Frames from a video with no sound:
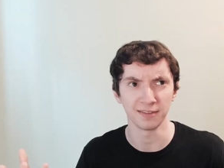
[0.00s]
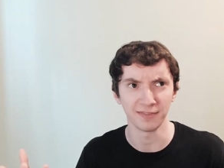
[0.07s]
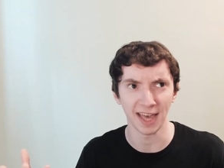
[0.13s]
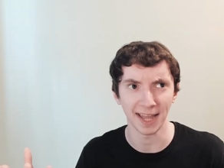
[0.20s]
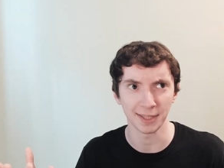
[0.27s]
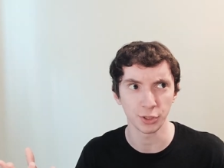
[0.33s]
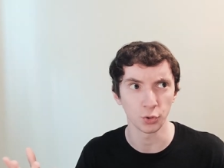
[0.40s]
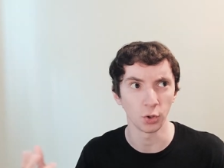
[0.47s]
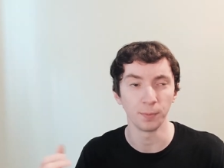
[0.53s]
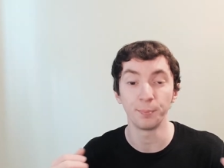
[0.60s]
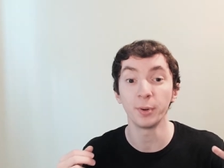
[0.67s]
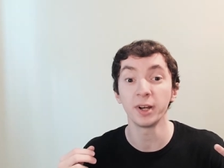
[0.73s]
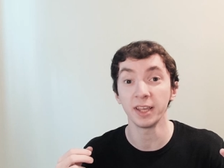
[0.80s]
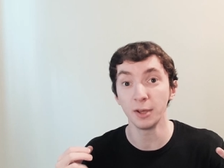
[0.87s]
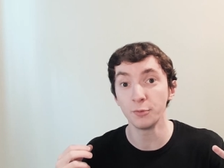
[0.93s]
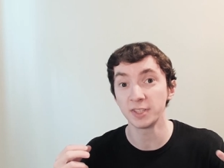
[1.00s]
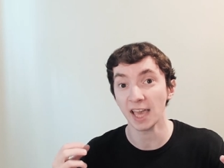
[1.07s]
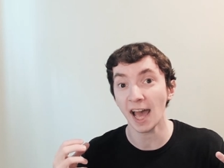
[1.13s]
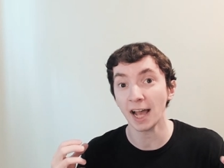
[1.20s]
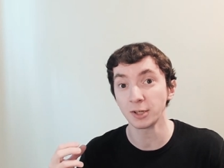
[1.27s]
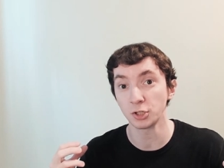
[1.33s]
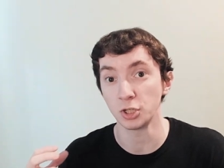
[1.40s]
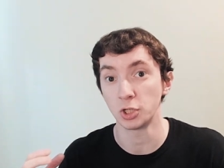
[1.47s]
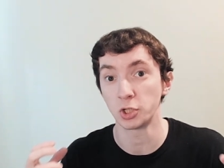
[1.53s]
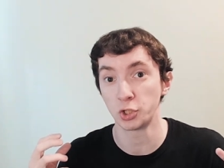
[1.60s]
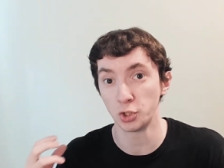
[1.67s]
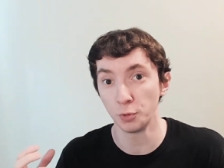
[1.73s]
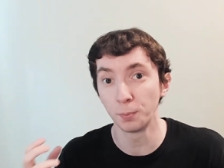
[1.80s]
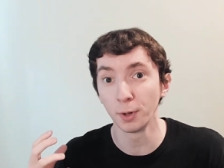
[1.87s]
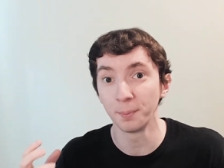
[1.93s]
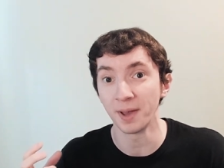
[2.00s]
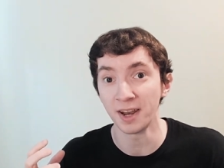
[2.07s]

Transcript: of that sort, but it was actually super